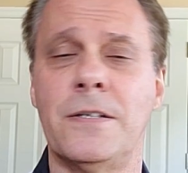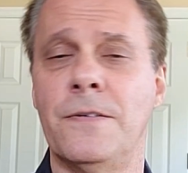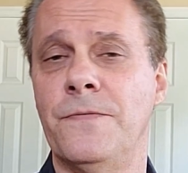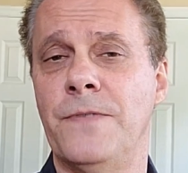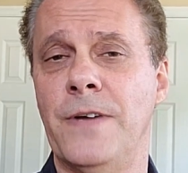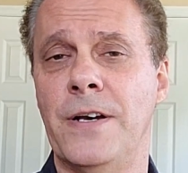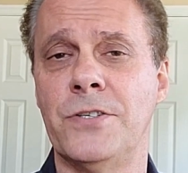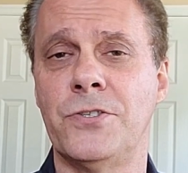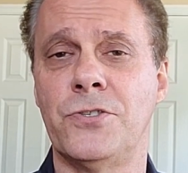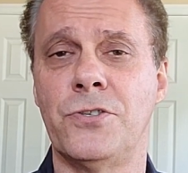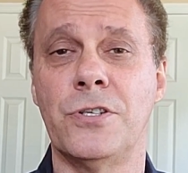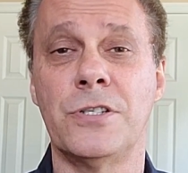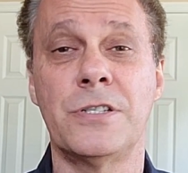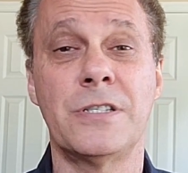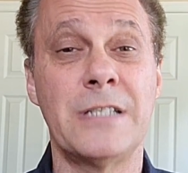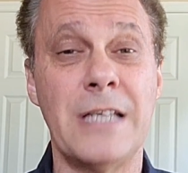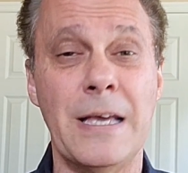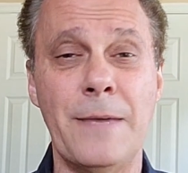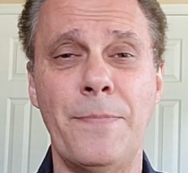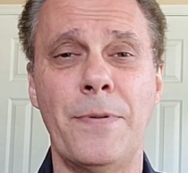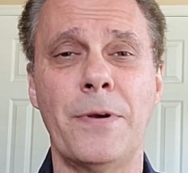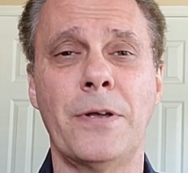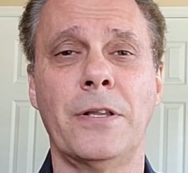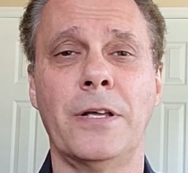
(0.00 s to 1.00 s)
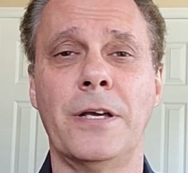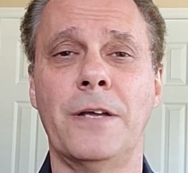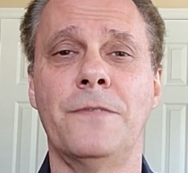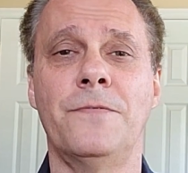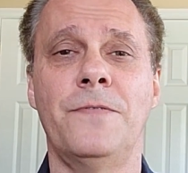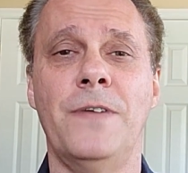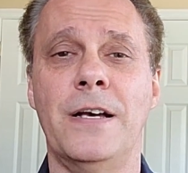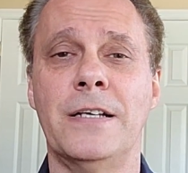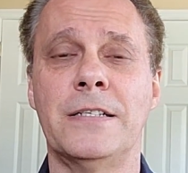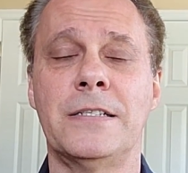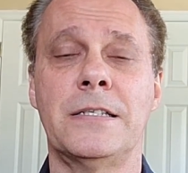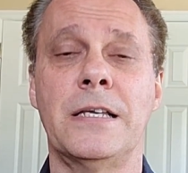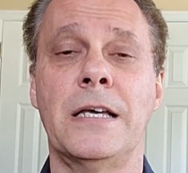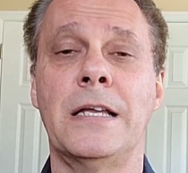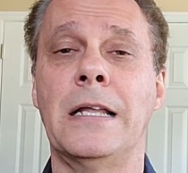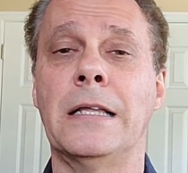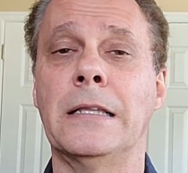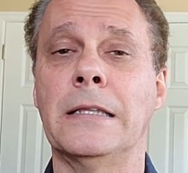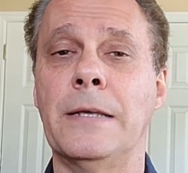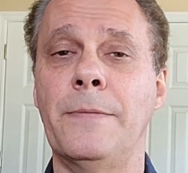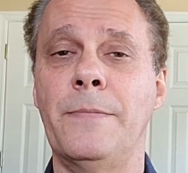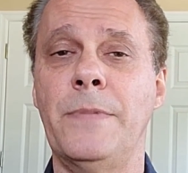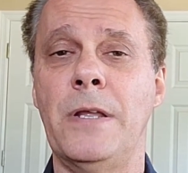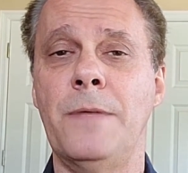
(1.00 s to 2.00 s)
investors typically invest in a
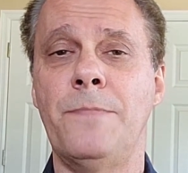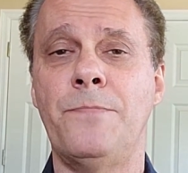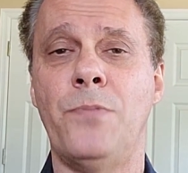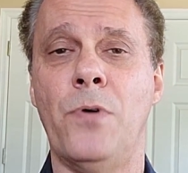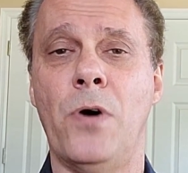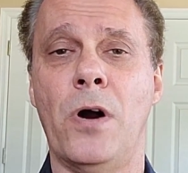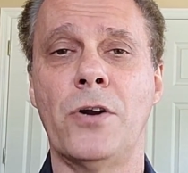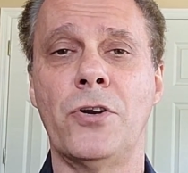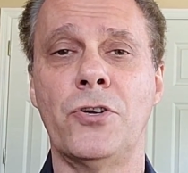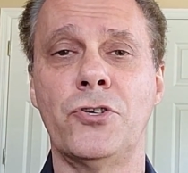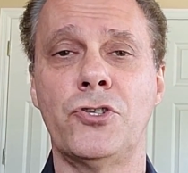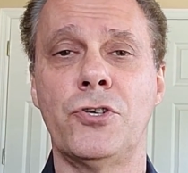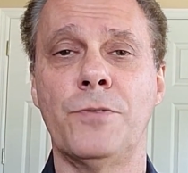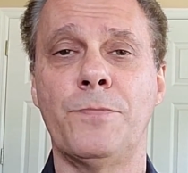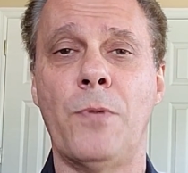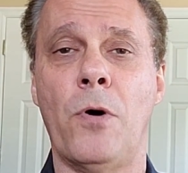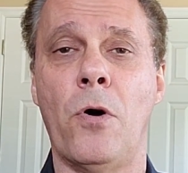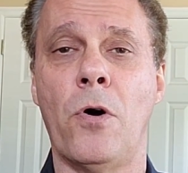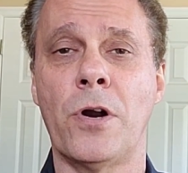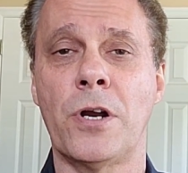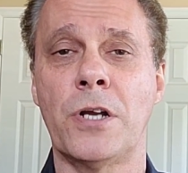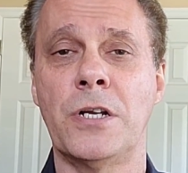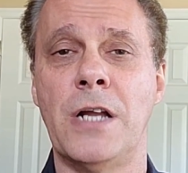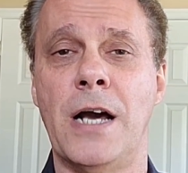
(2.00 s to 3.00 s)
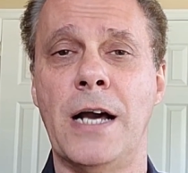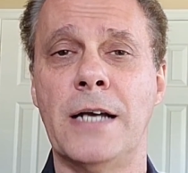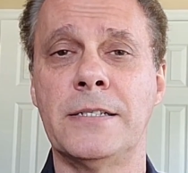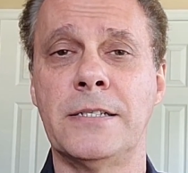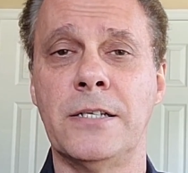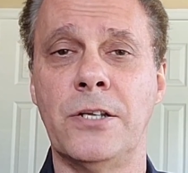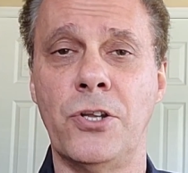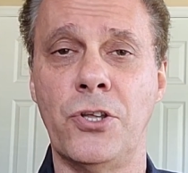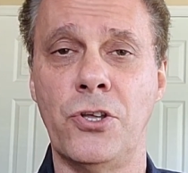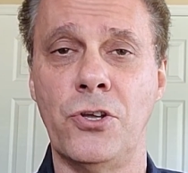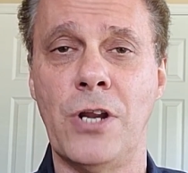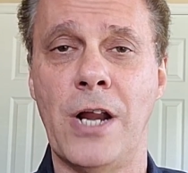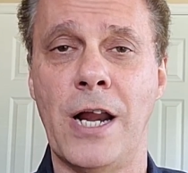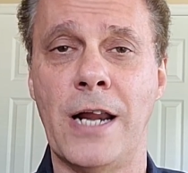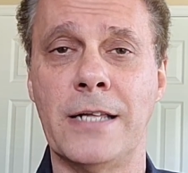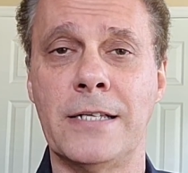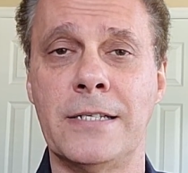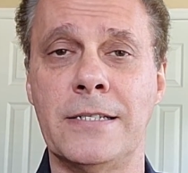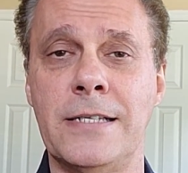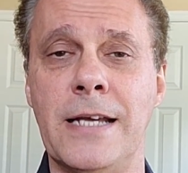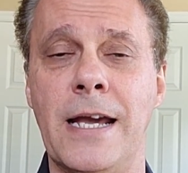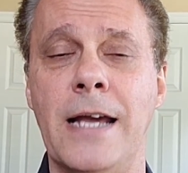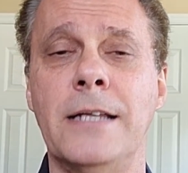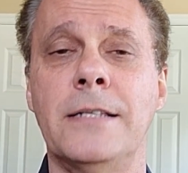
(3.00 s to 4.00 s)
limited partnership organized in the United
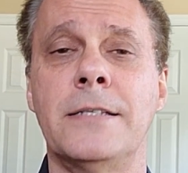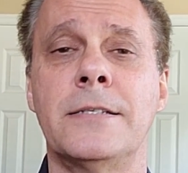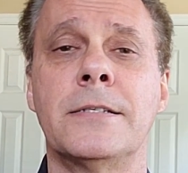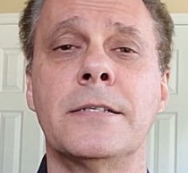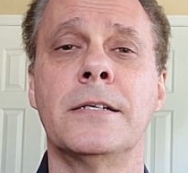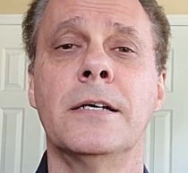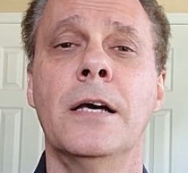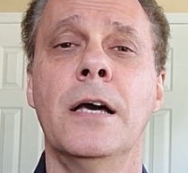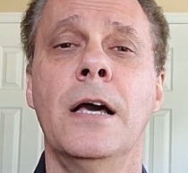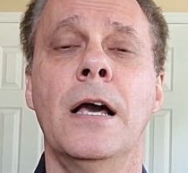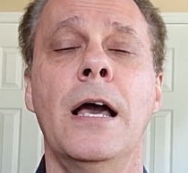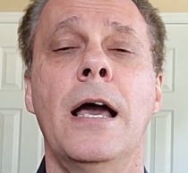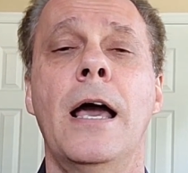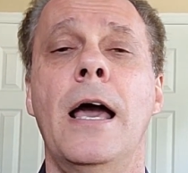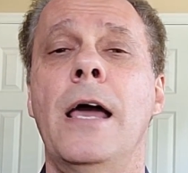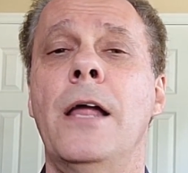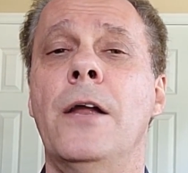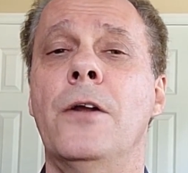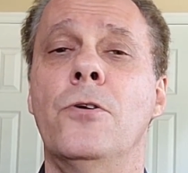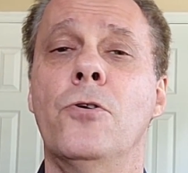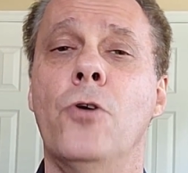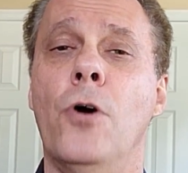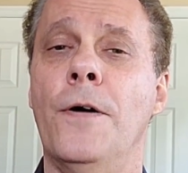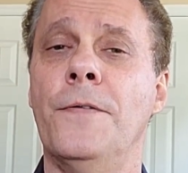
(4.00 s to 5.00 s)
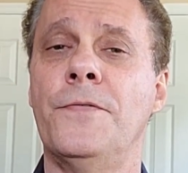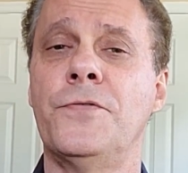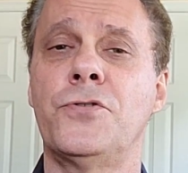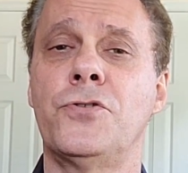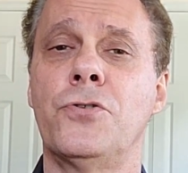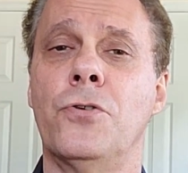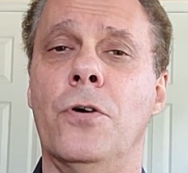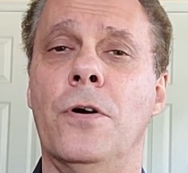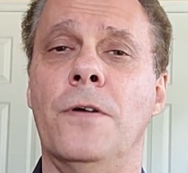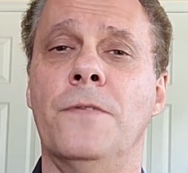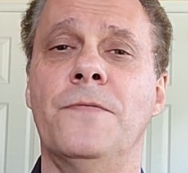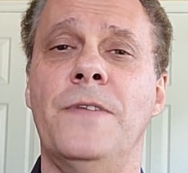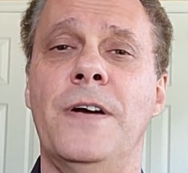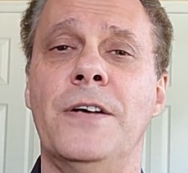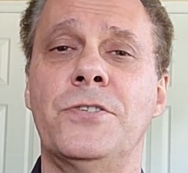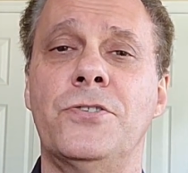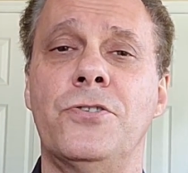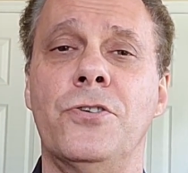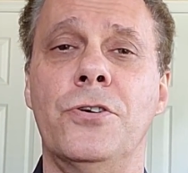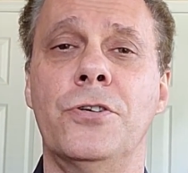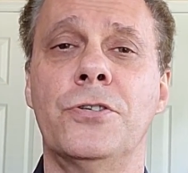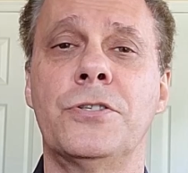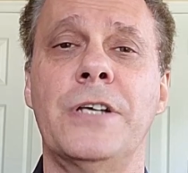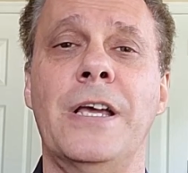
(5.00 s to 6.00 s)
States, and offshore
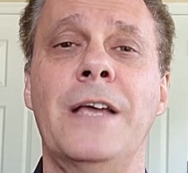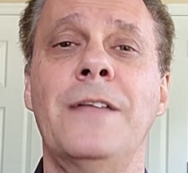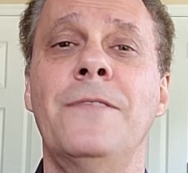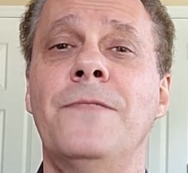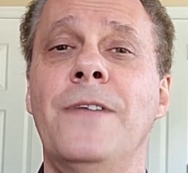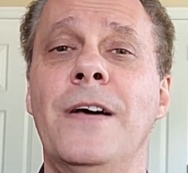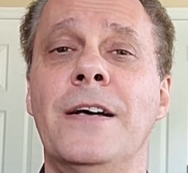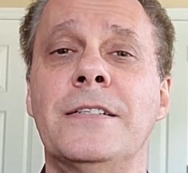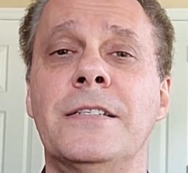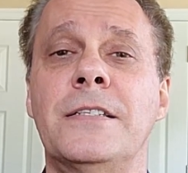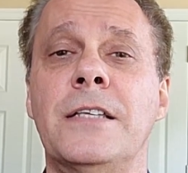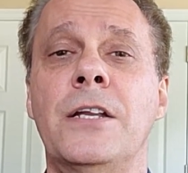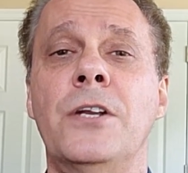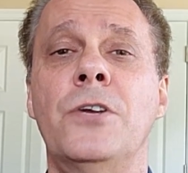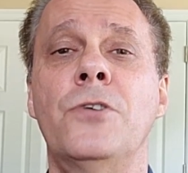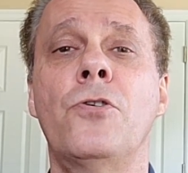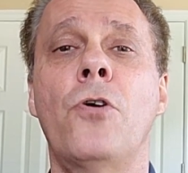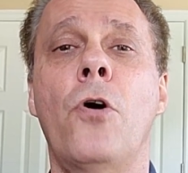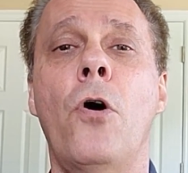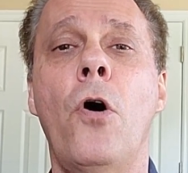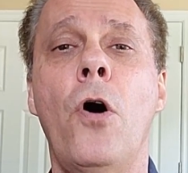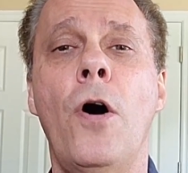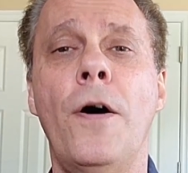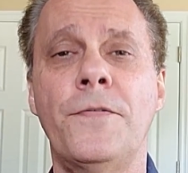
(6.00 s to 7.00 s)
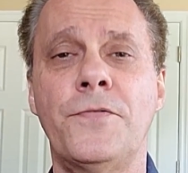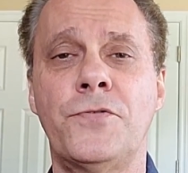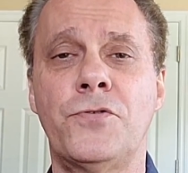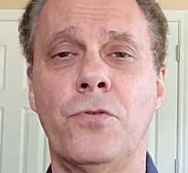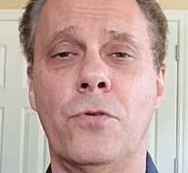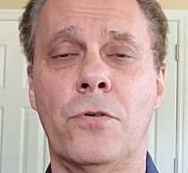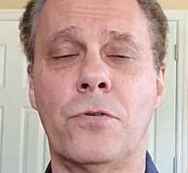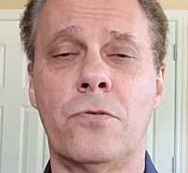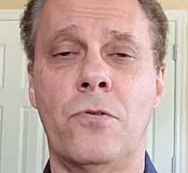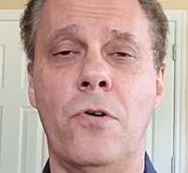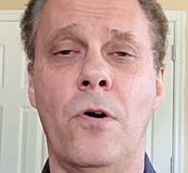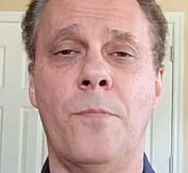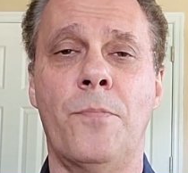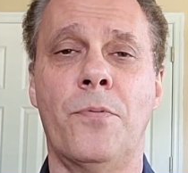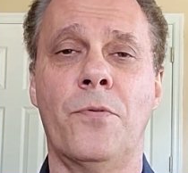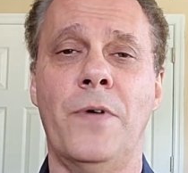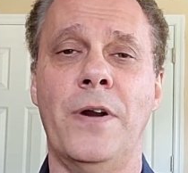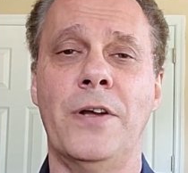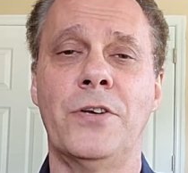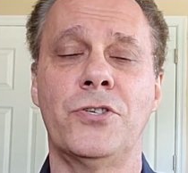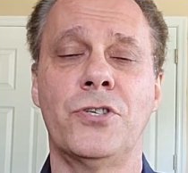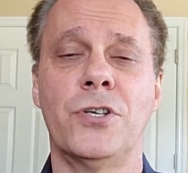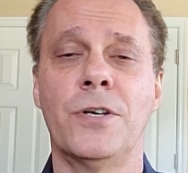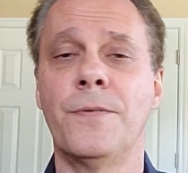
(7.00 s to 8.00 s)
investors invest in an offshore
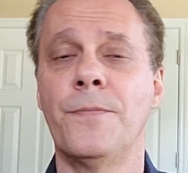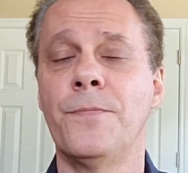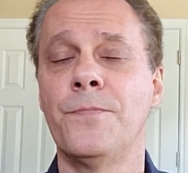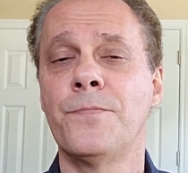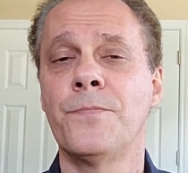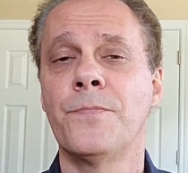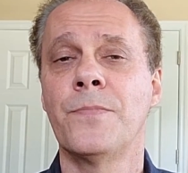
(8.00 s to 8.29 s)
corporation.